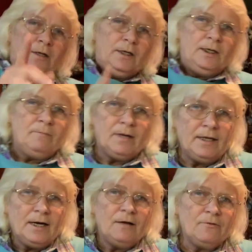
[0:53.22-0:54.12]

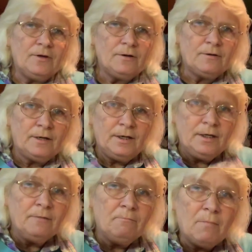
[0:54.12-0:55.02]
Anybody out there,
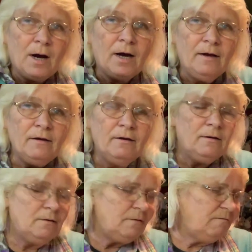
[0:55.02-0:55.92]
any of my
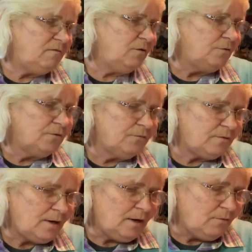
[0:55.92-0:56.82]
viewers
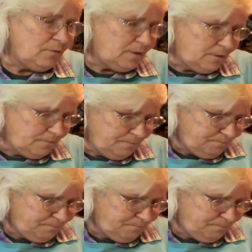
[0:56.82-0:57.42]
out there,